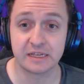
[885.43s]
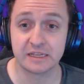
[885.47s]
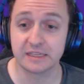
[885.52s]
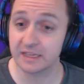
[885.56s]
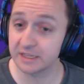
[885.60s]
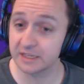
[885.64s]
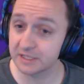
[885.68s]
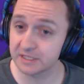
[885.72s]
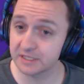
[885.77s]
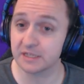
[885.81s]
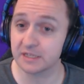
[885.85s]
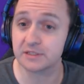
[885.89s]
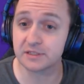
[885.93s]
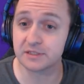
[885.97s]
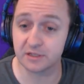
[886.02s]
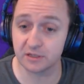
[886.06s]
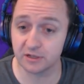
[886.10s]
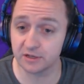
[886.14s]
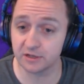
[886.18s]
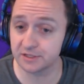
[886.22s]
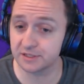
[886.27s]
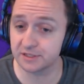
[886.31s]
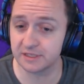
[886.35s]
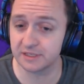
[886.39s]
Yes, it's a
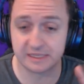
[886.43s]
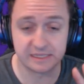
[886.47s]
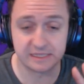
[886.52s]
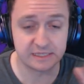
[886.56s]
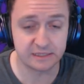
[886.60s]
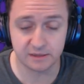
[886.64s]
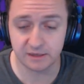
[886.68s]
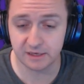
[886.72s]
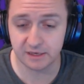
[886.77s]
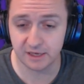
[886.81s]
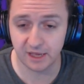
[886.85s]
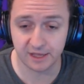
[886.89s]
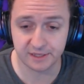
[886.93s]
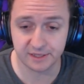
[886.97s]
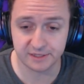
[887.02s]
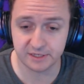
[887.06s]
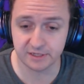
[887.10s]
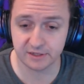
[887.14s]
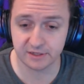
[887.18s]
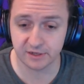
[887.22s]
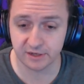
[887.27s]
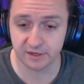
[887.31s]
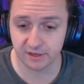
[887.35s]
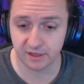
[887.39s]
loss, easy as
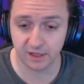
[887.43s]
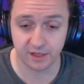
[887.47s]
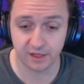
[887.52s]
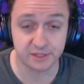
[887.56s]
you like.